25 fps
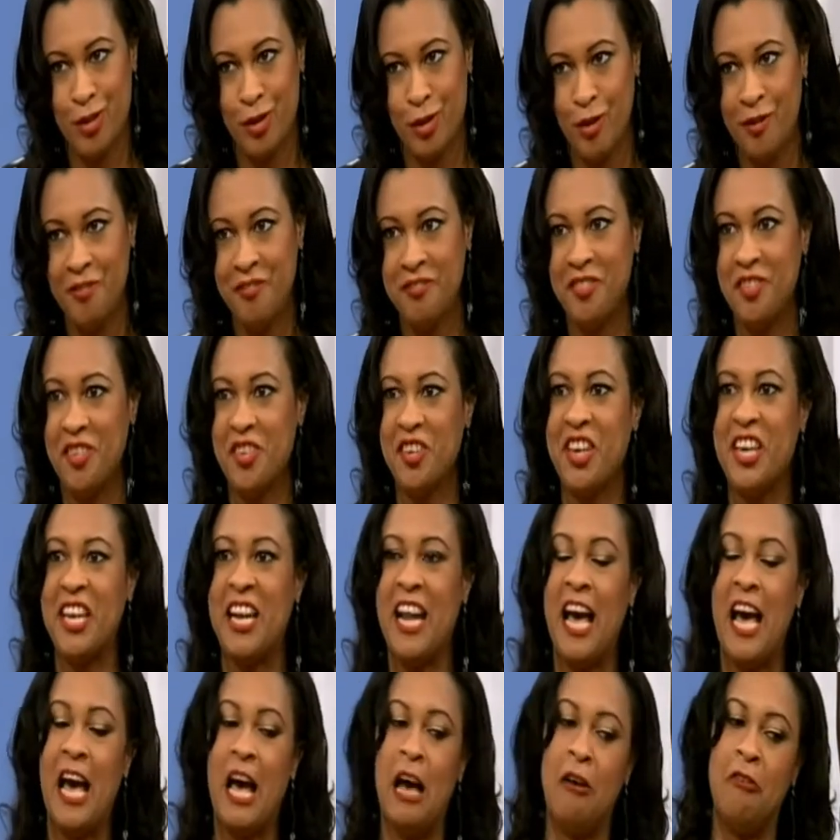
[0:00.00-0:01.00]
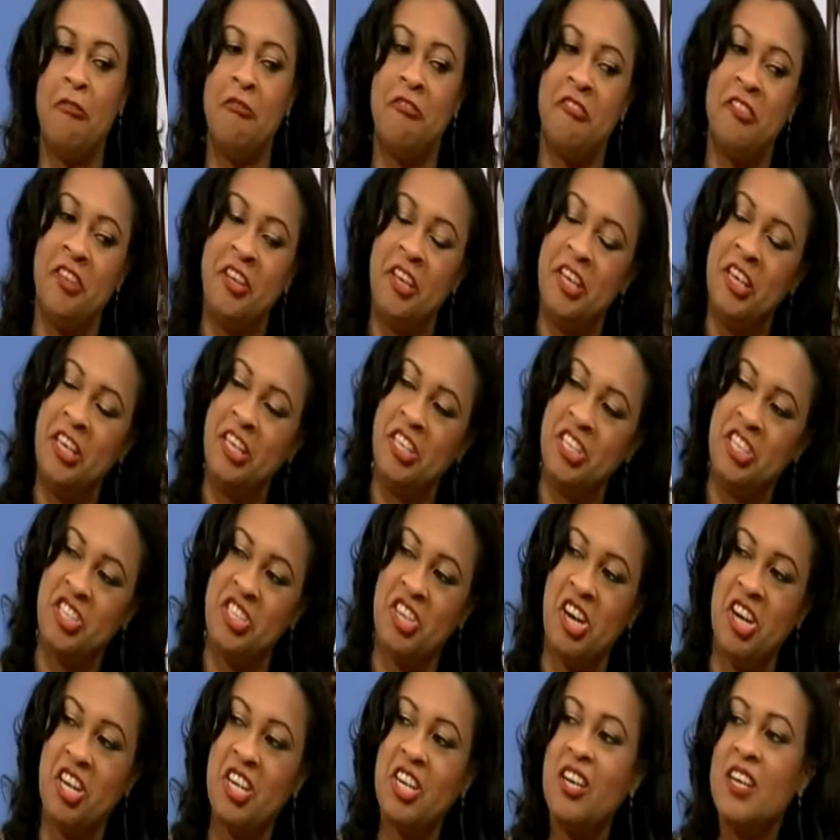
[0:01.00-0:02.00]
stuff, you can have
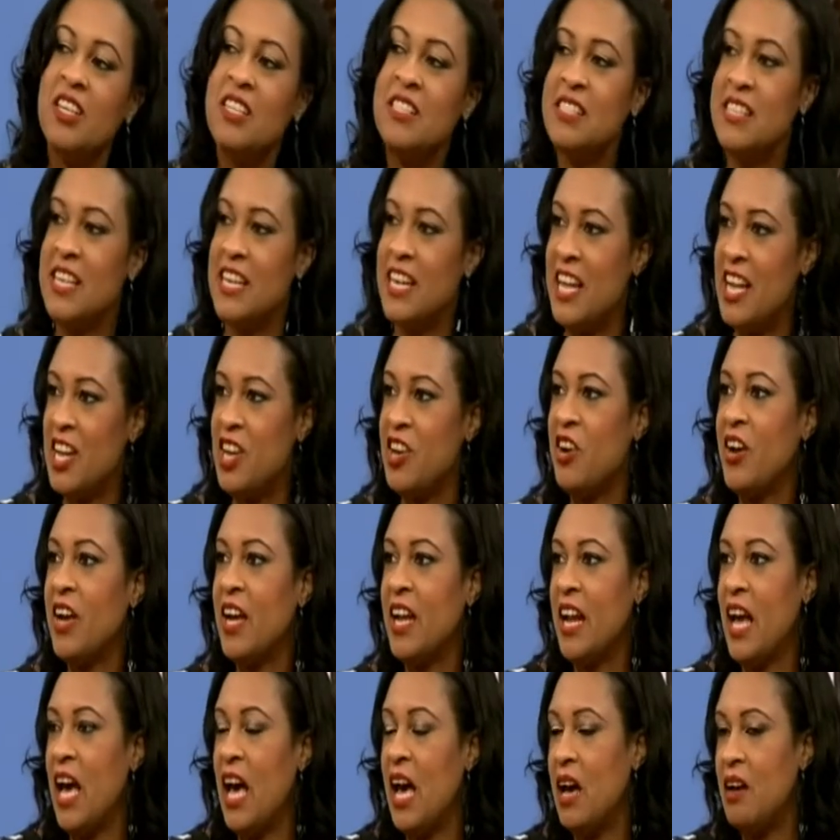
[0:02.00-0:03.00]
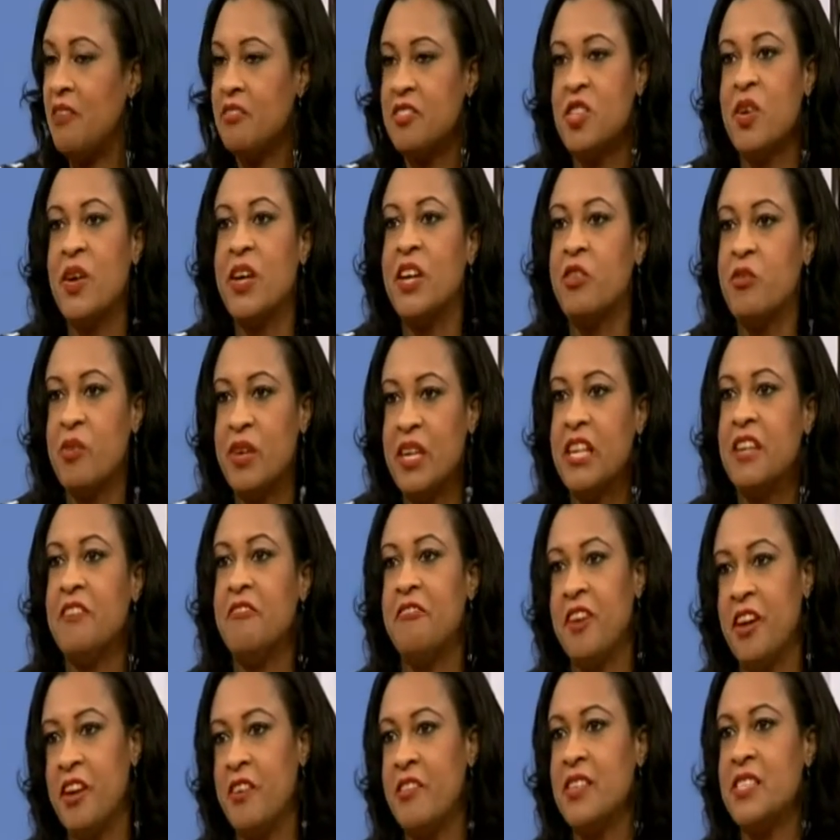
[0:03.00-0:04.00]
shortcuts, and then you can have, so it really
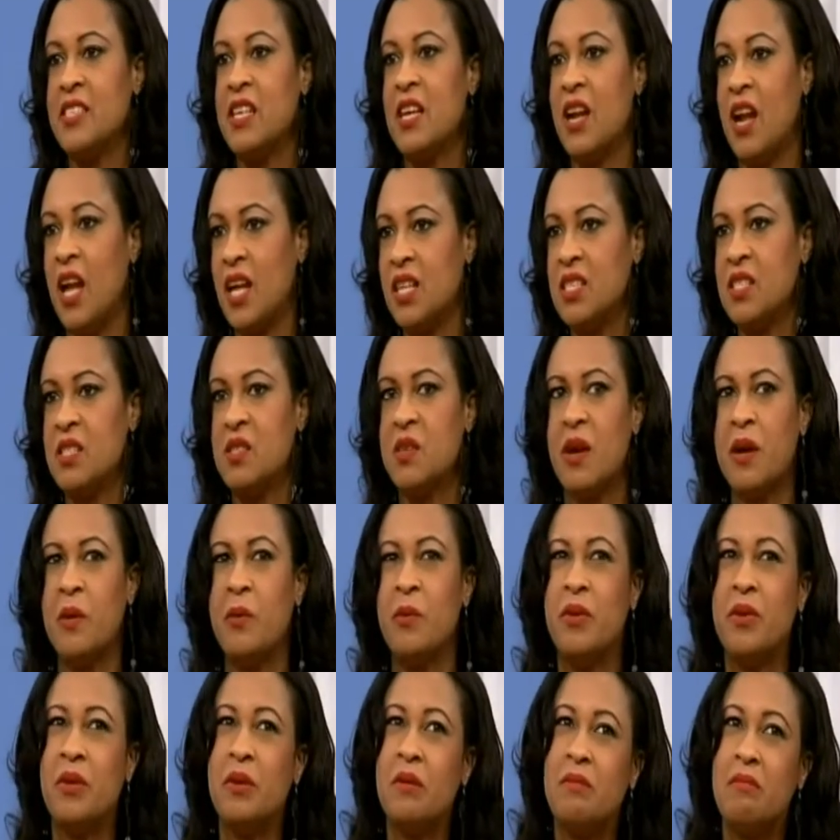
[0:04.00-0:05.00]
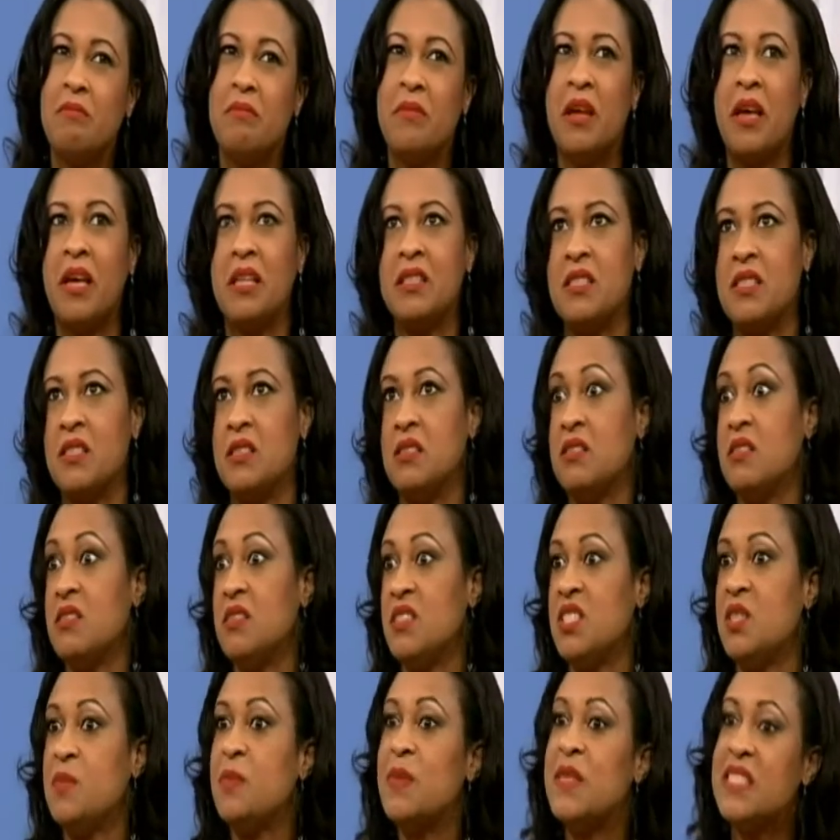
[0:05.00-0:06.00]
varies a lot. So I wouldn't get
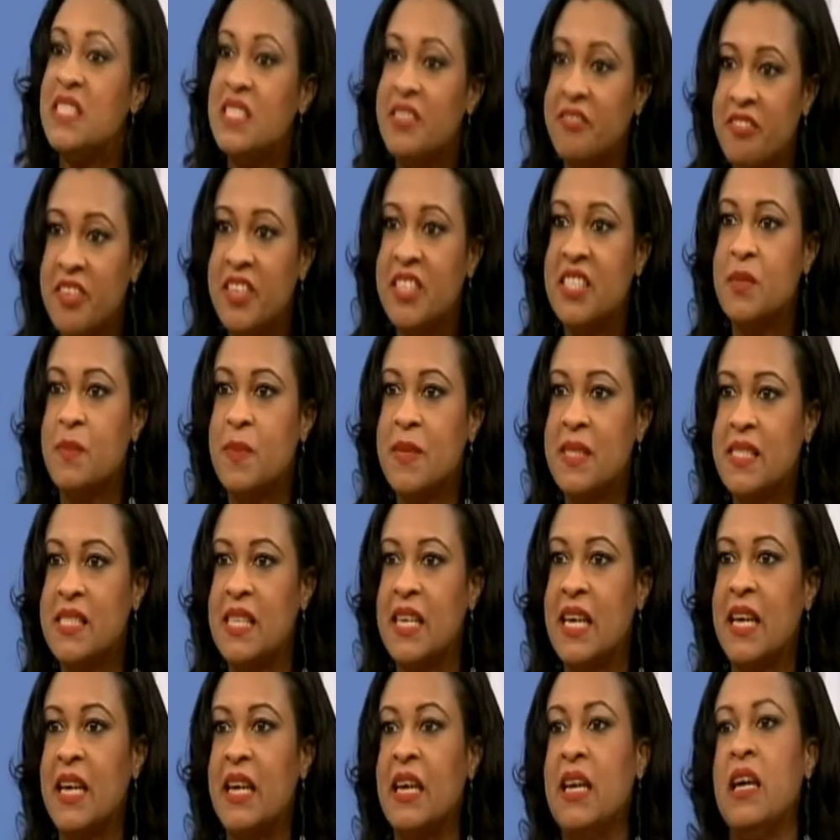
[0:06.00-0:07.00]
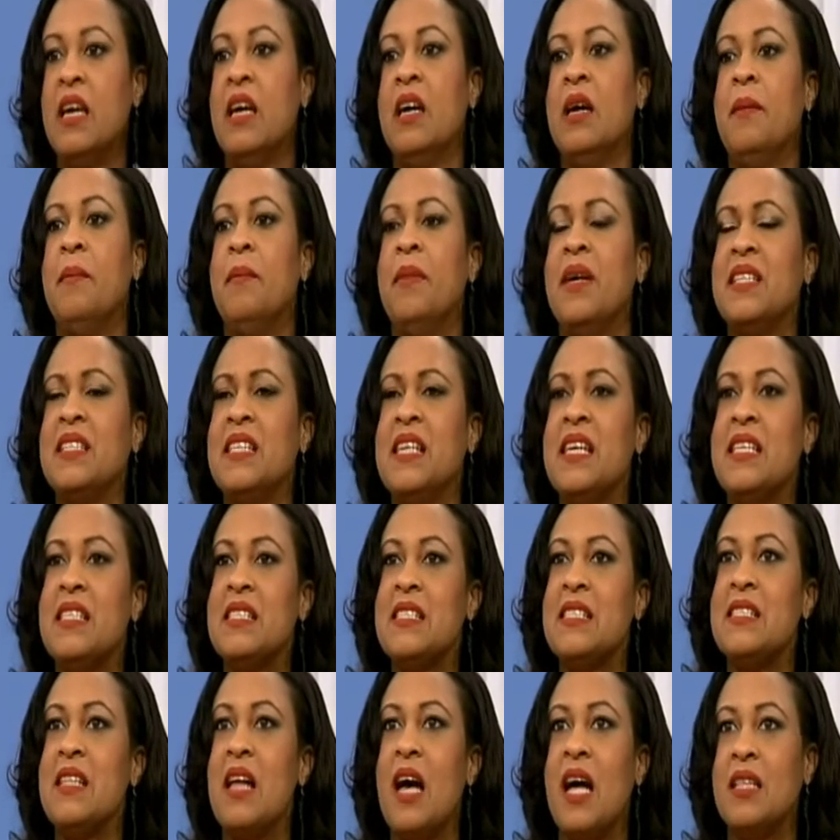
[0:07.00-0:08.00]
into specifics per se, but
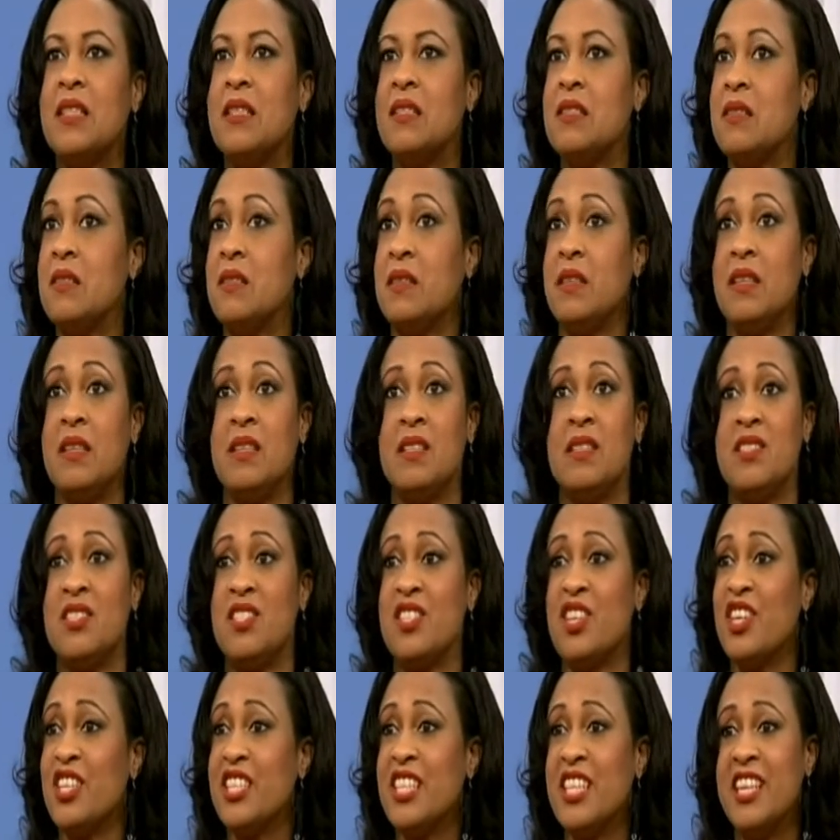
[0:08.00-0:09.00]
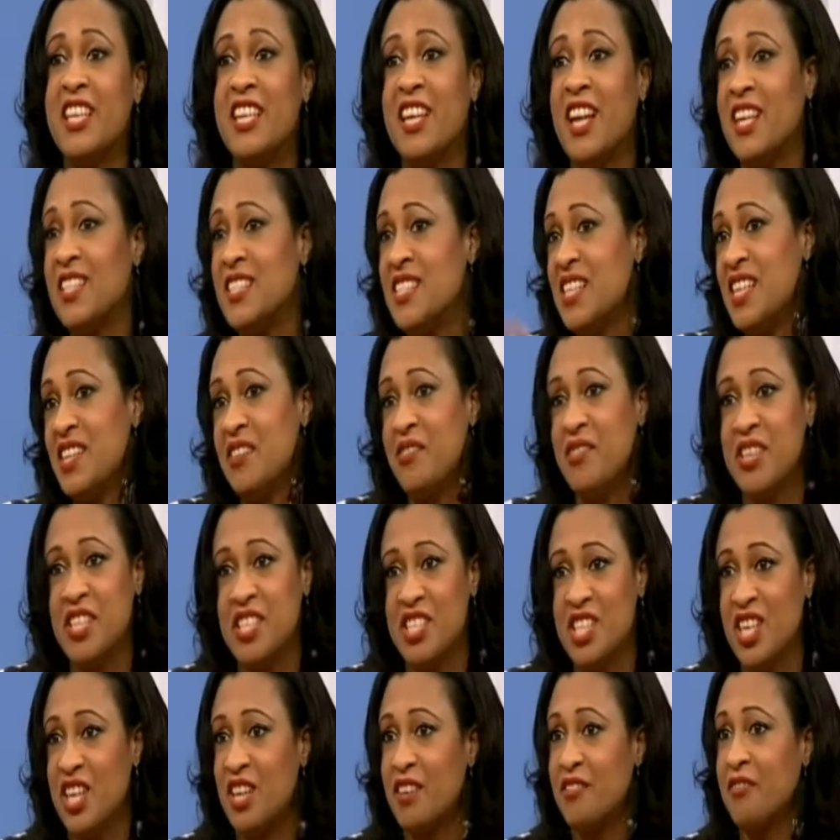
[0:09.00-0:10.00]
it's certainly not in the
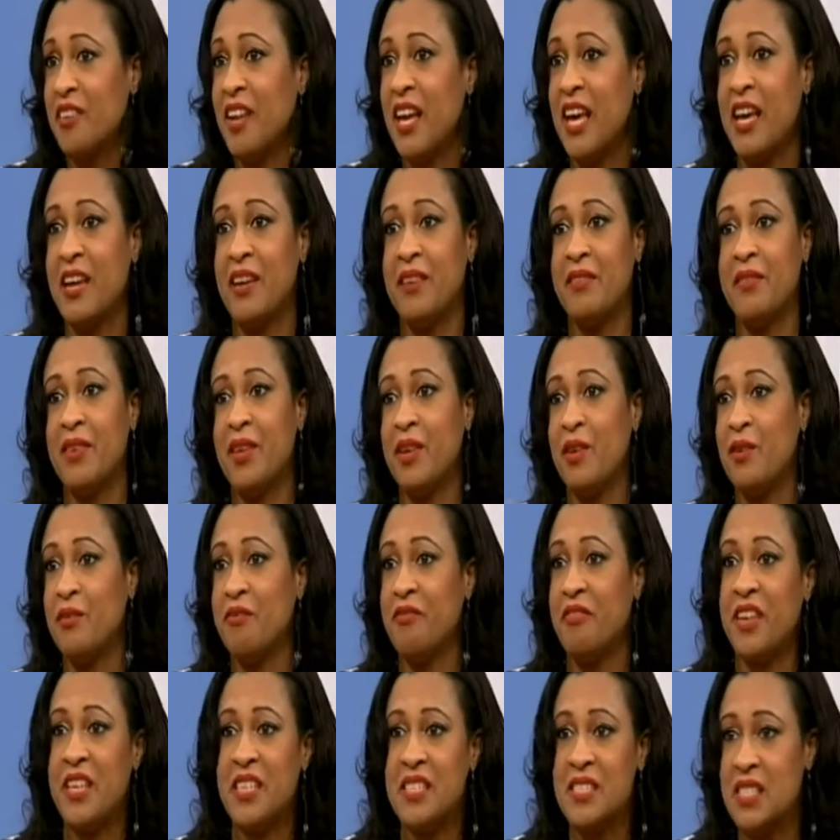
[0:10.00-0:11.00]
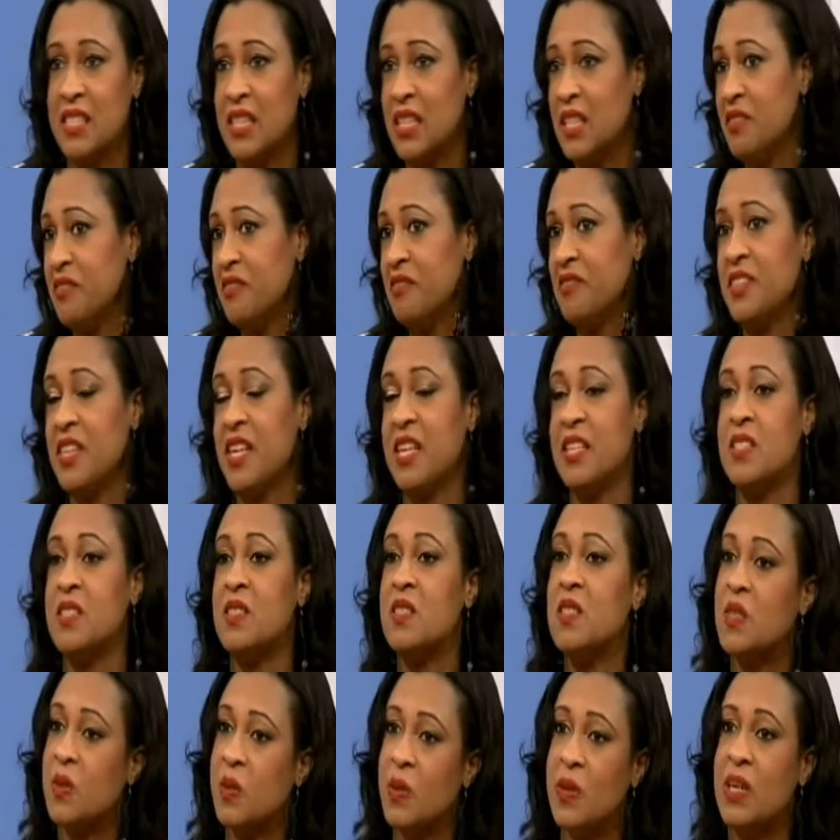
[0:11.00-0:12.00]
region of, like, you know, facelift
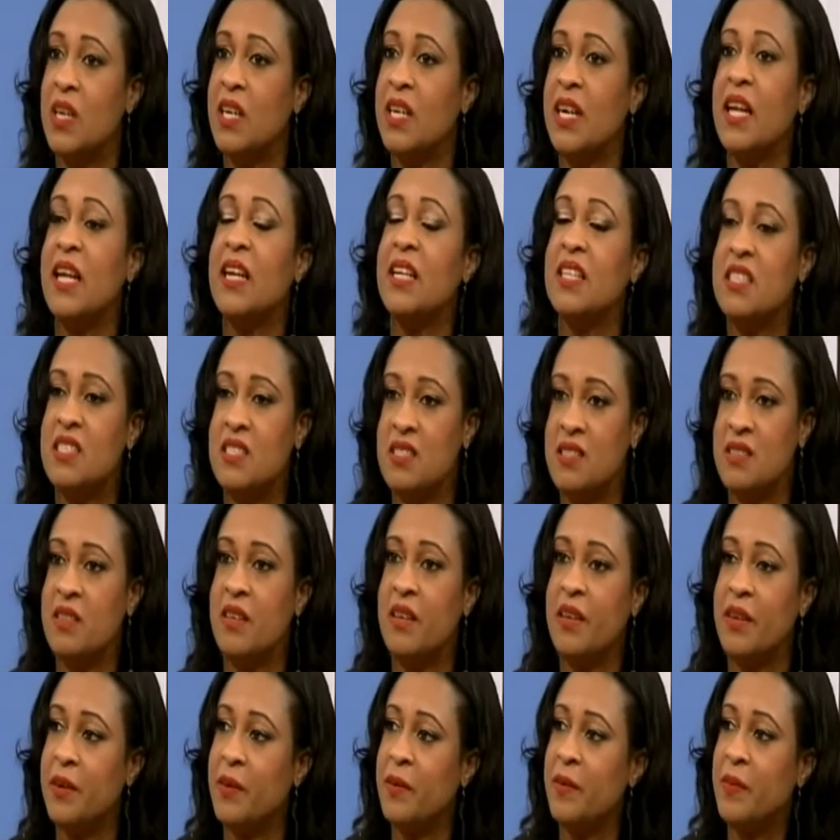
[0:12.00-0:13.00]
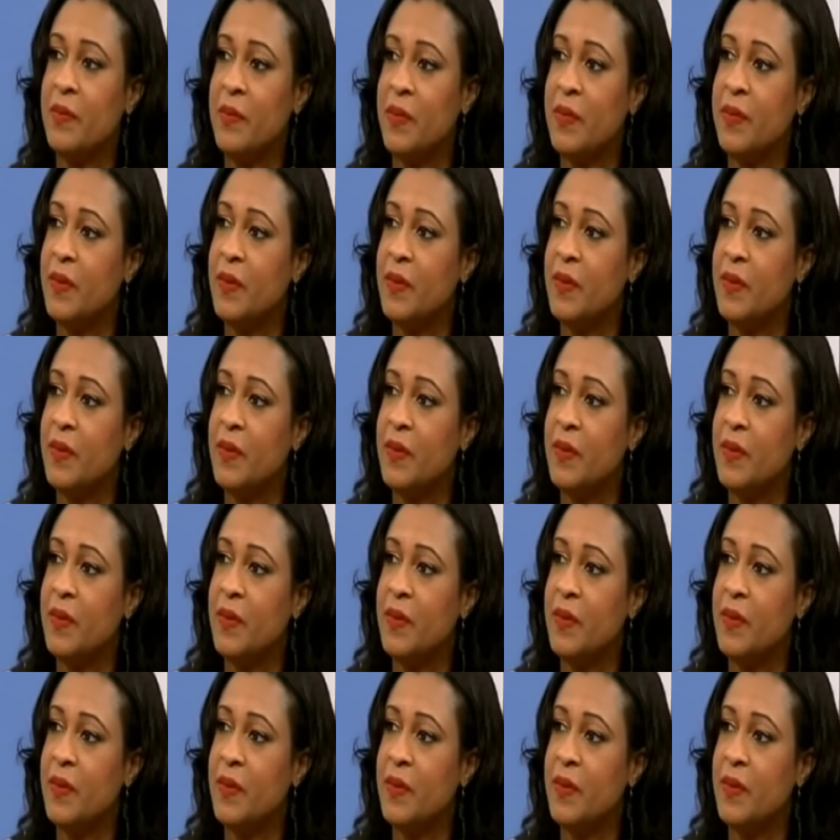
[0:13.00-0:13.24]
and so on, and it's, you know.